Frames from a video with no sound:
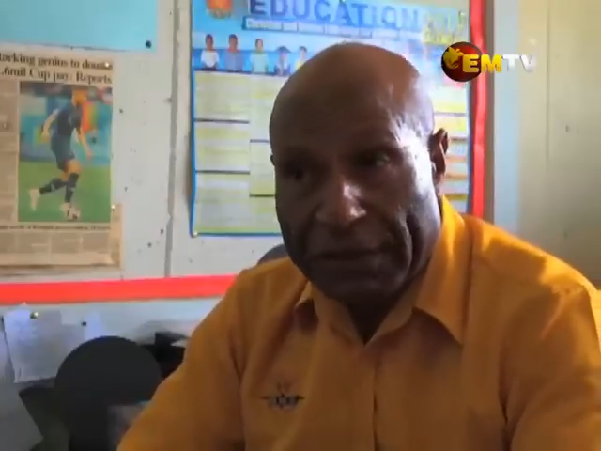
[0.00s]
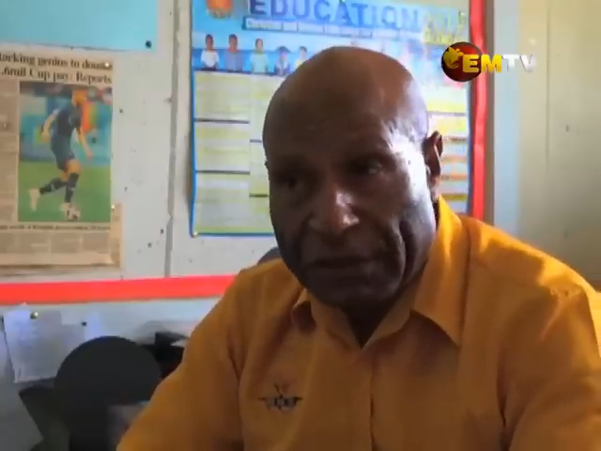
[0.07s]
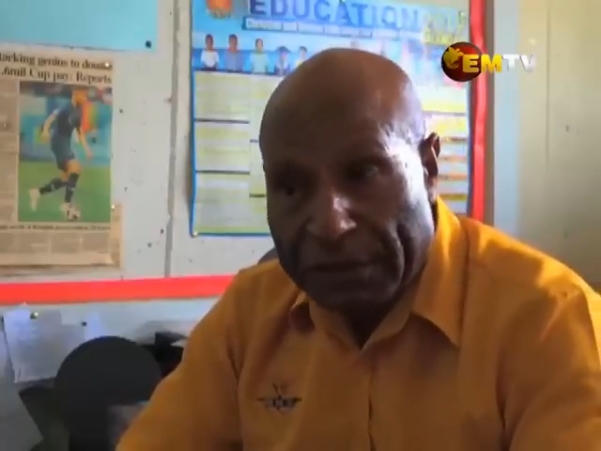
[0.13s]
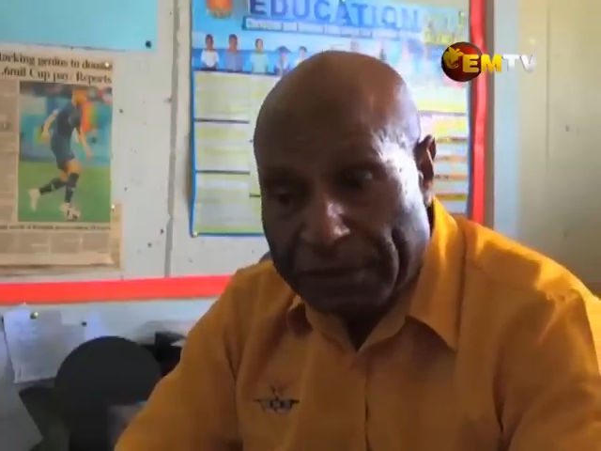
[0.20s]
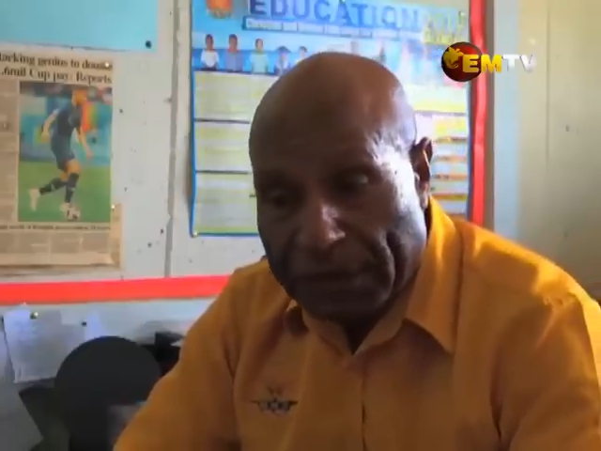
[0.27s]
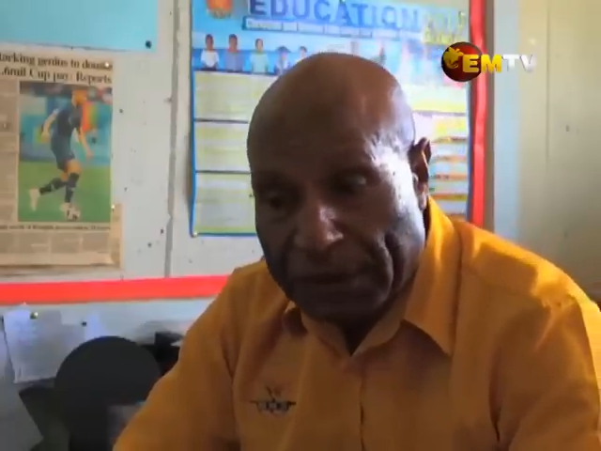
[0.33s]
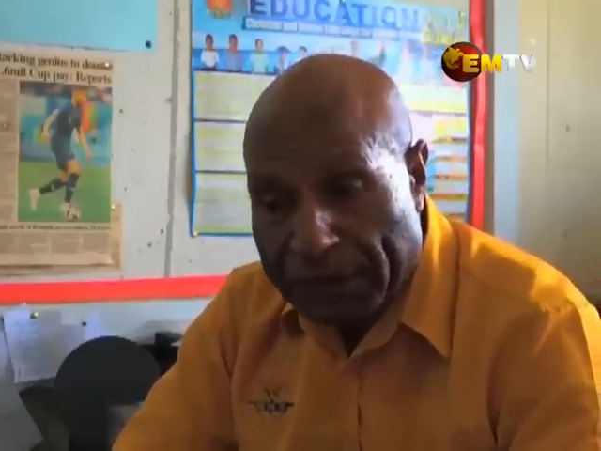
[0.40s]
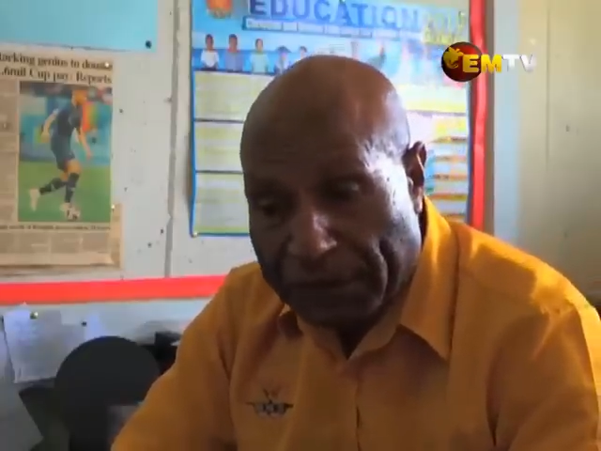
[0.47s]

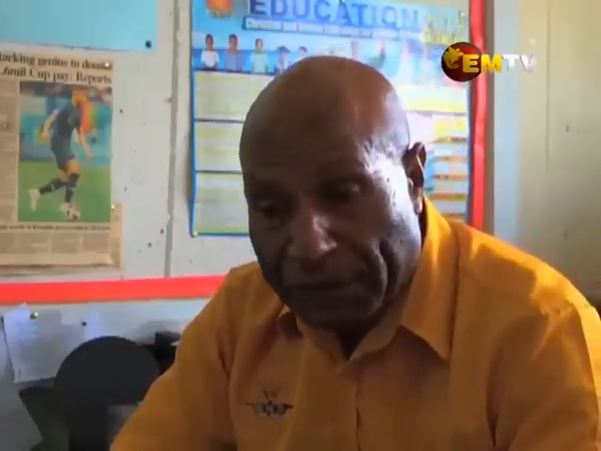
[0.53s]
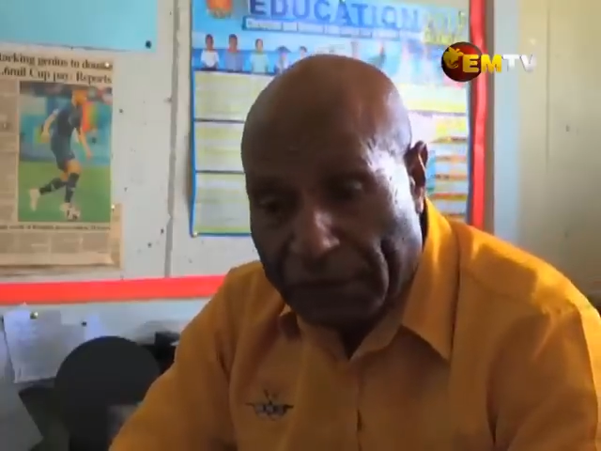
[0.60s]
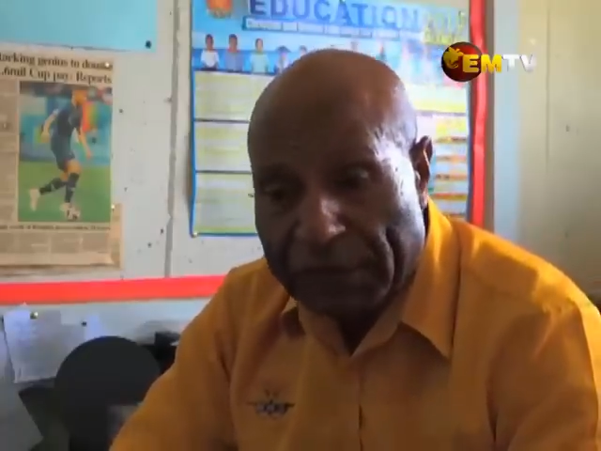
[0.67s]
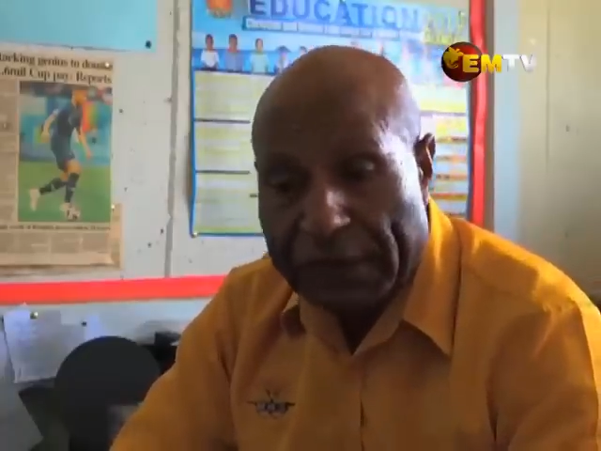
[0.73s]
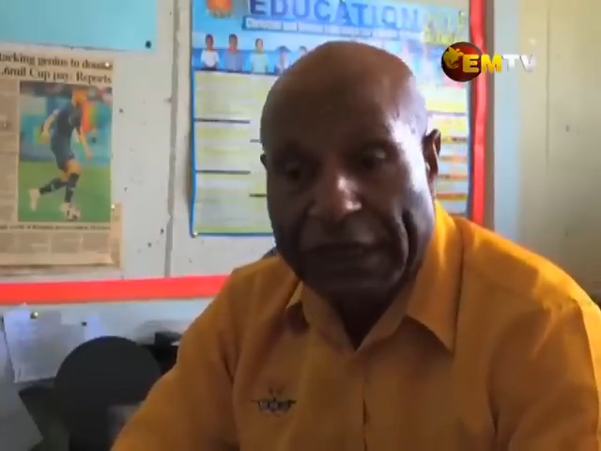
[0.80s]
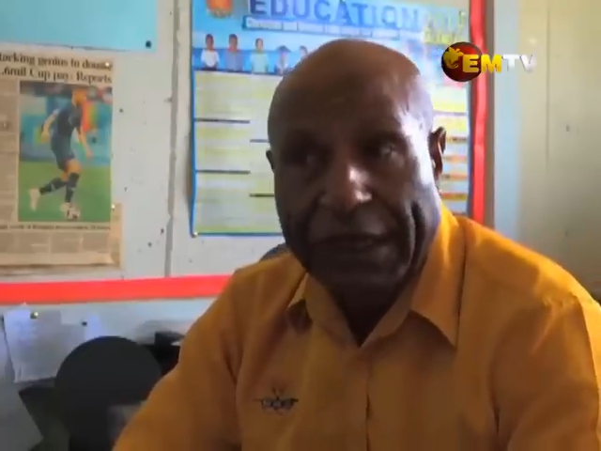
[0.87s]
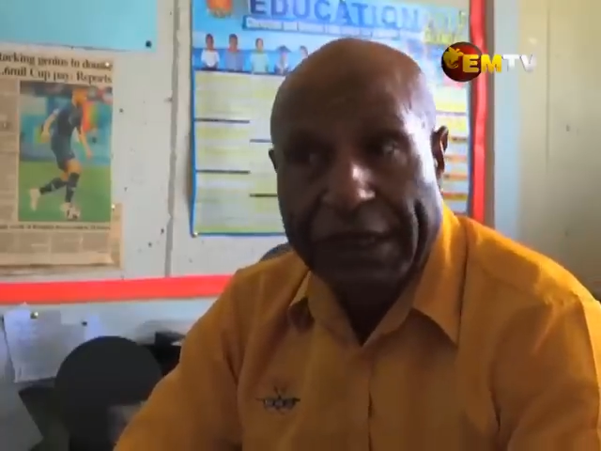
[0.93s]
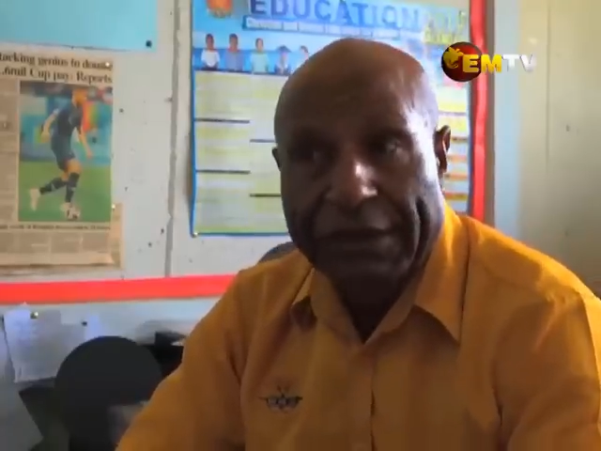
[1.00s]
been
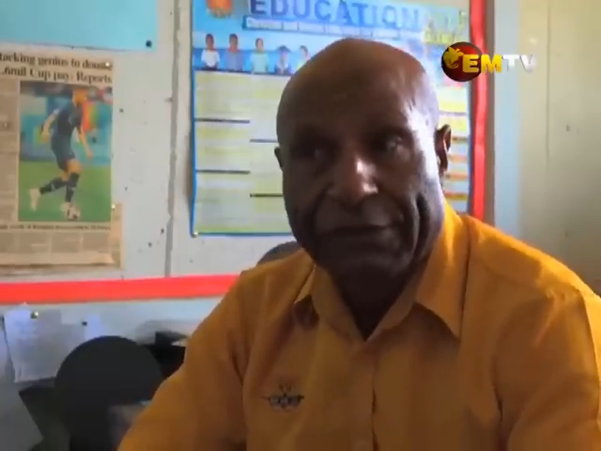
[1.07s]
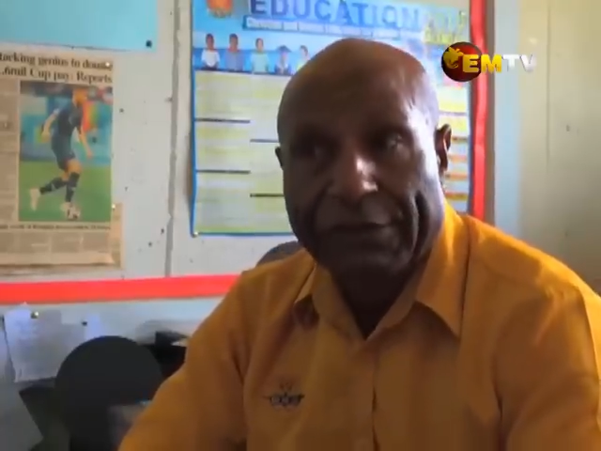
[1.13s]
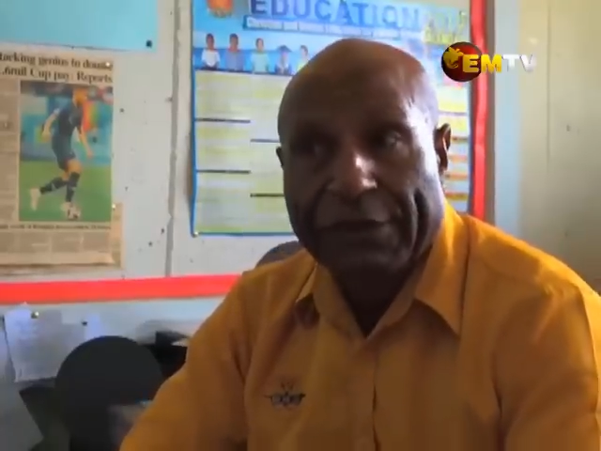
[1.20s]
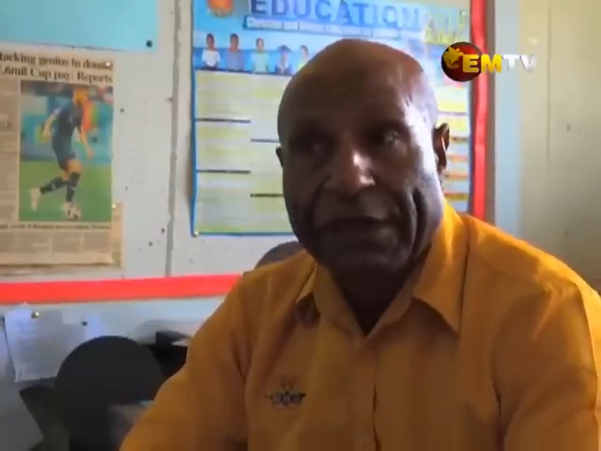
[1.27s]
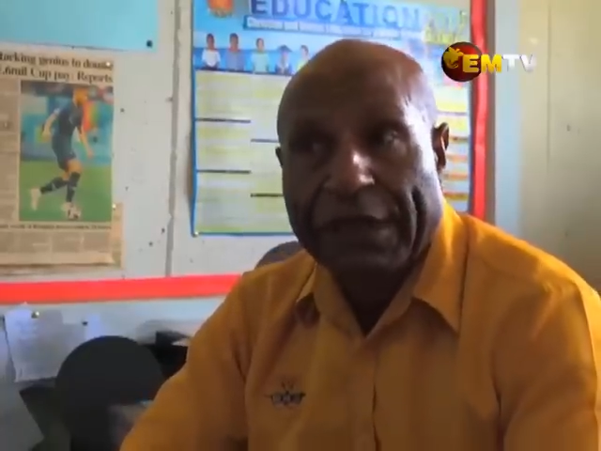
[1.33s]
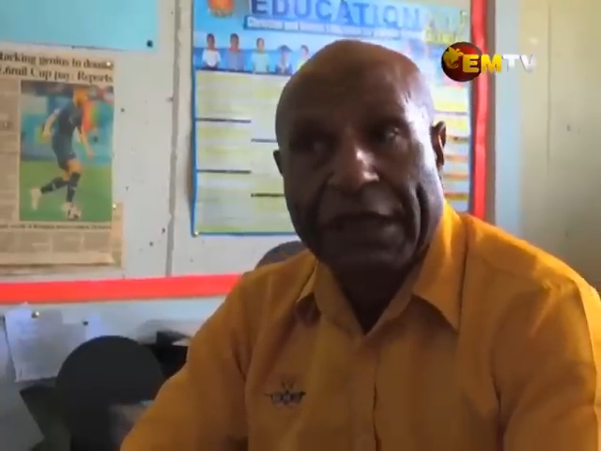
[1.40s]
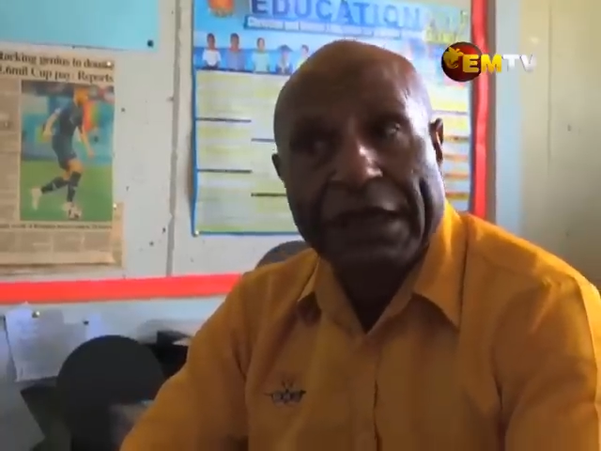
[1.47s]
falsely accused,